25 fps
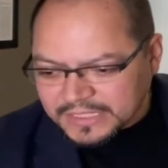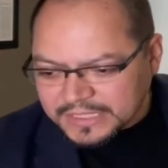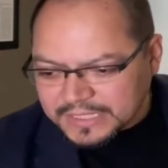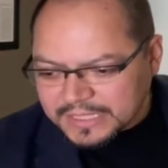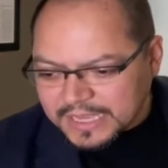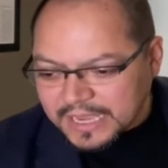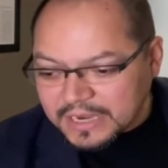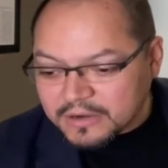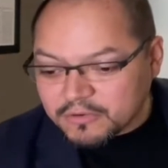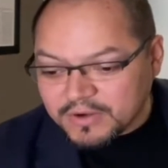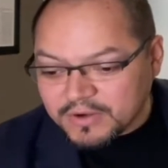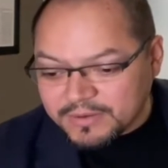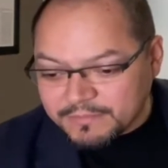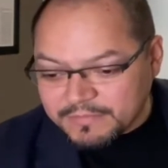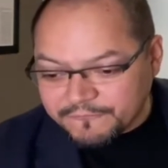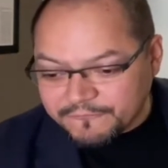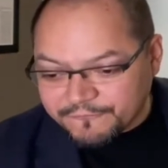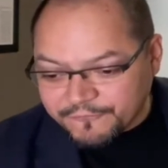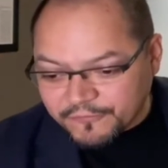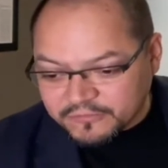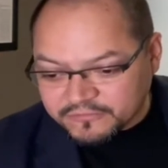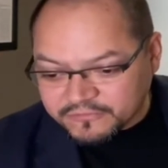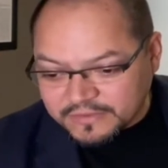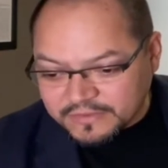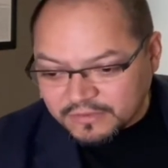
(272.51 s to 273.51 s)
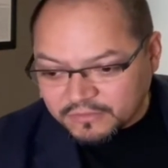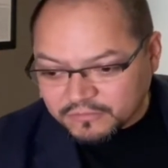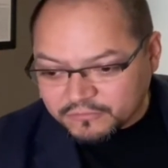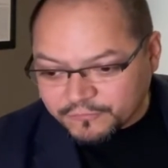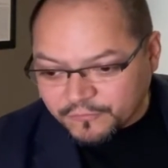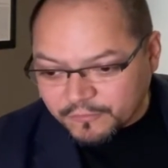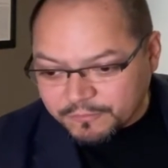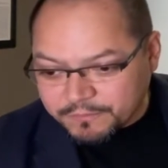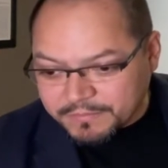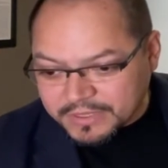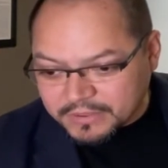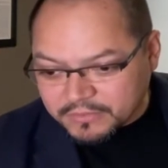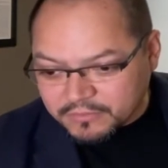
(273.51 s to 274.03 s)
agreement for sales
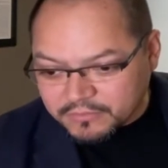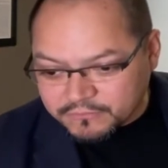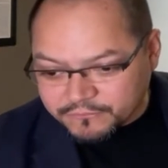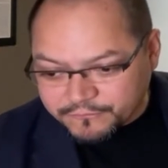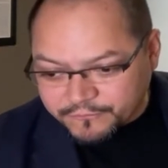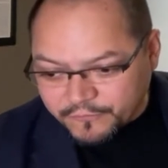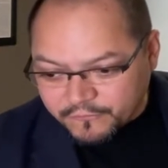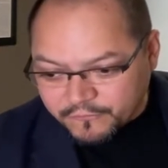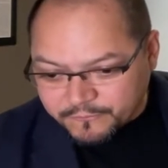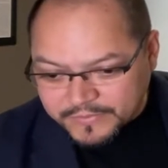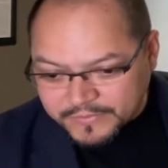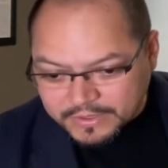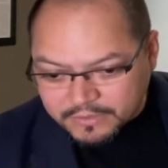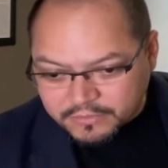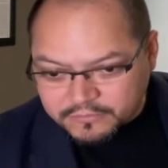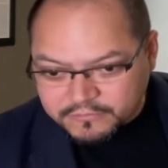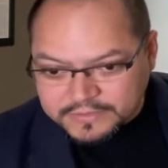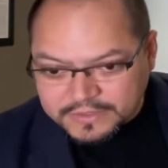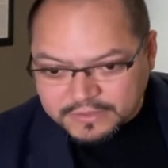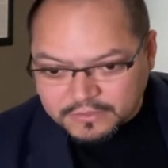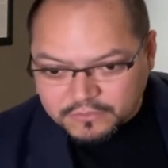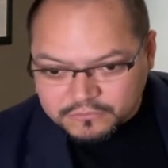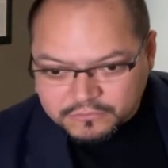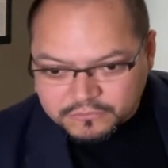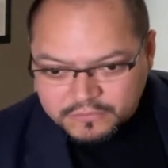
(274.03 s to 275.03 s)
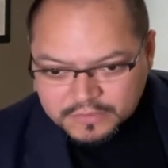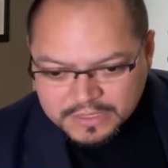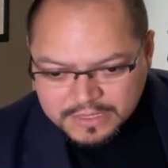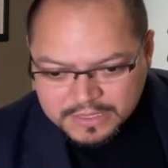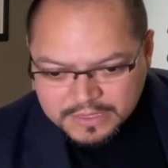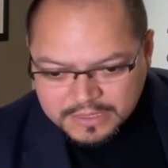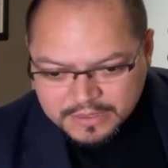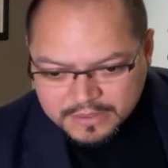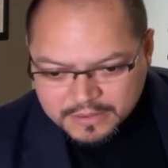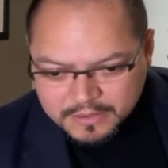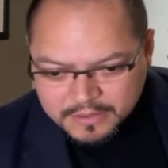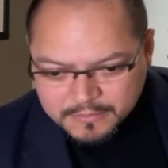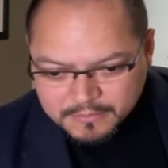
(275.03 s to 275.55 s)
for bigger deals.
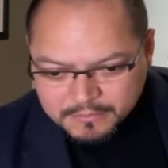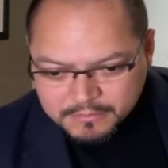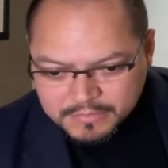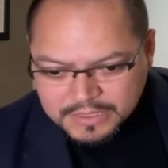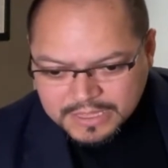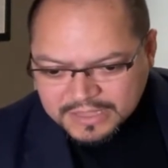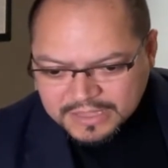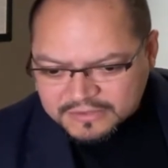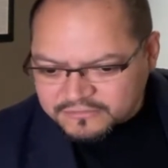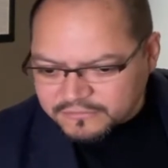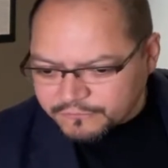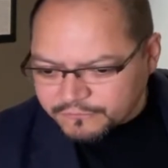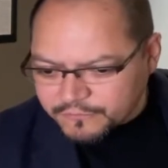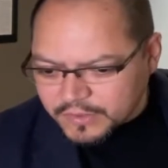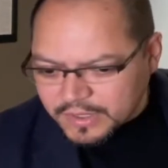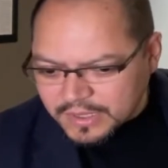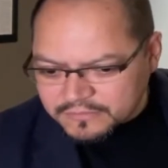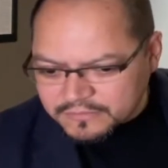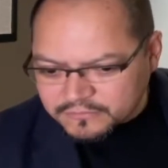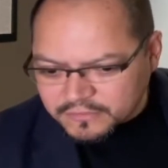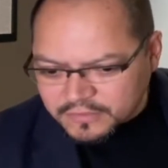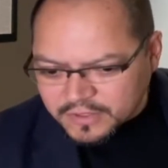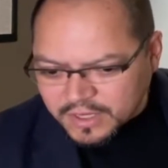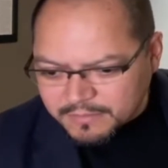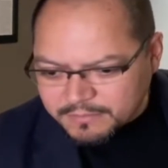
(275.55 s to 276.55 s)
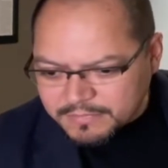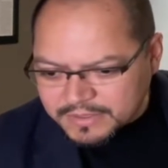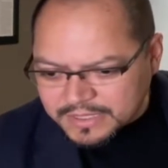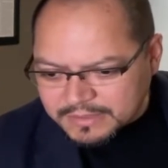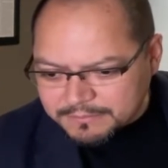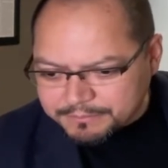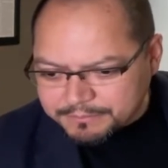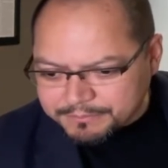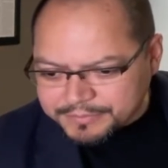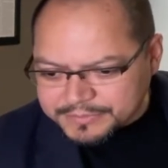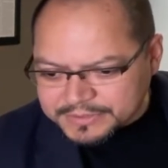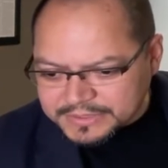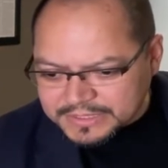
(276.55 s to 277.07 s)
Guys, if you guys are coming in,
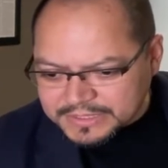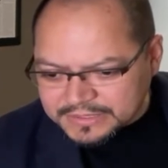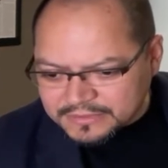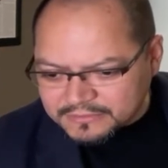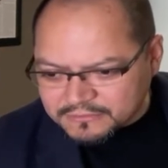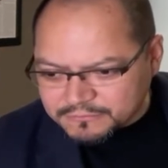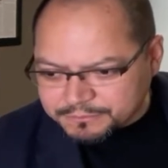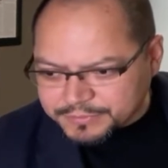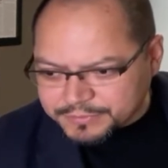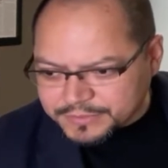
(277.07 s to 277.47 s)
please